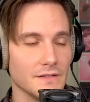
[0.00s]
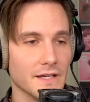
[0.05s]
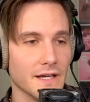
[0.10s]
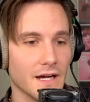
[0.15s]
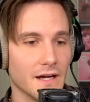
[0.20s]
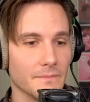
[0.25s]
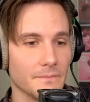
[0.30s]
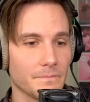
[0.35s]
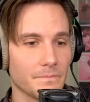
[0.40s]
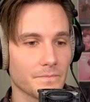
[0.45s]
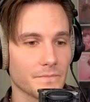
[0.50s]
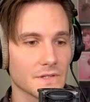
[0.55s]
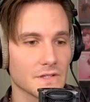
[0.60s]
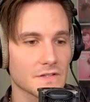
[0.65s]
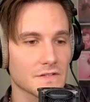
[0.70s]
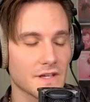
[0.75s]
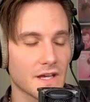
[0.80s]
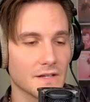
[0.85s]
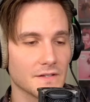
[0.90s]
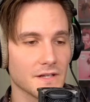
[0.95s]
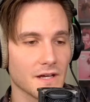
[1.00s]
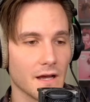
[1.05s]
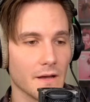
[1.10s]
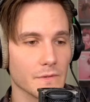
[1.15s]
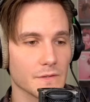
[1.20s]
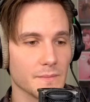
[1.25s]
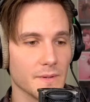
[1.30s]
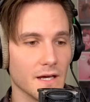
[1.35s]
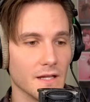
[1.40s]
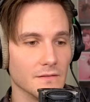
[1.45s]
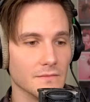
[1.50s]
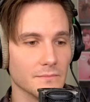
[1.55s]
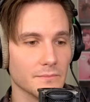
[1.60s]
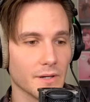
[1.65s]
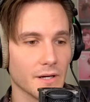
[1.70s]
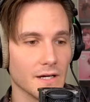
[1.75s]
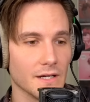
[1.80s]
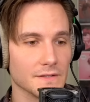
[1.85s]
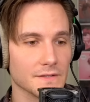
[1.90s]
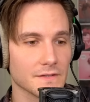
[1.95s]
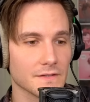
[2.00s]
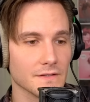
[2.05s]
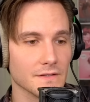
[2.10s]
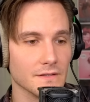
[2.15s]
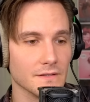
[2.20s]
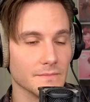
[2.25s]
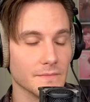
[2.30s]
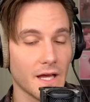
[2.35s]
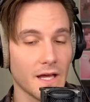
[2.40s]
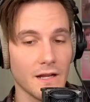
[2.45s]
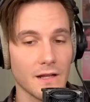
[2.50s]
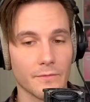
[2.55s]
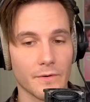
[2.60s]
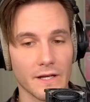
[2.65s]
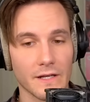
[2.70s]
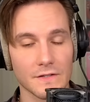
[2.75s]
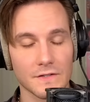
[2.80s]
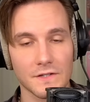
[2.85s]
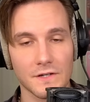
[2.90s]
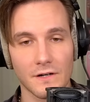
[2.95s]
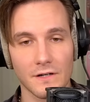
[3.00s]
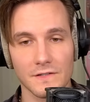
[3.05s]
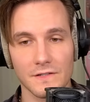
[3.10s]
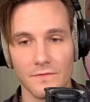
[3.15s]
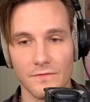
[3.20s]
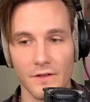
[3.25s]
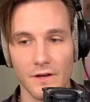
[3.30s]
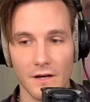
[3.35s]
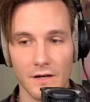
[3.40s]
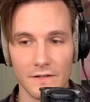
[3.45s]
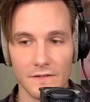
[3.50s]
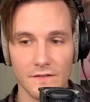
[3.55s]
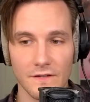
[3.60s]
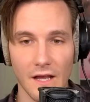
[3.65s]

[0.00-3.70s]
yeah. Sad times, man. But uh, anyway, skirts and thongs,